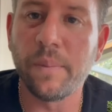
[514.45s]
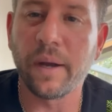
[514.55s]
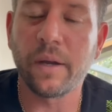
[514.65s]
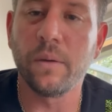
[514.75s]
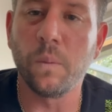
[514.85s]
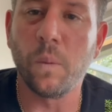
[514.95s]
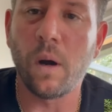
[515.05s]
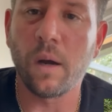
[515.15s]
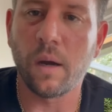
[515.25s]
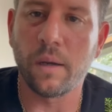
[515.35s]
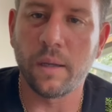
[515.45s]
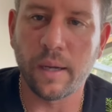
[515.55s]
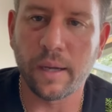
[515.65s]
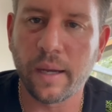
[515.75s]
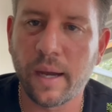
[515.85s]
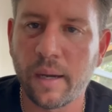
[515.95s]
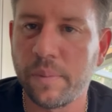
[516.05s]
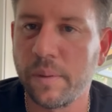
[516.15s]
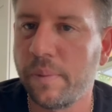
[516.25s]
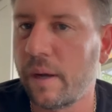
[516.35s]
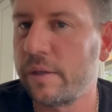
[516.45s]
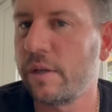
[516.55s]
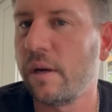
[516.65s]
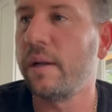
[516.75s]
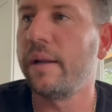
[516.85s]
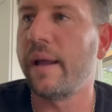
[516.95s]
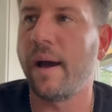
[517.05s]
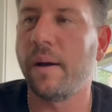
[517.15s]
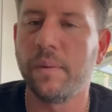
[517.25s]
I couldn't walk on it. I can kind of put pressure on it now,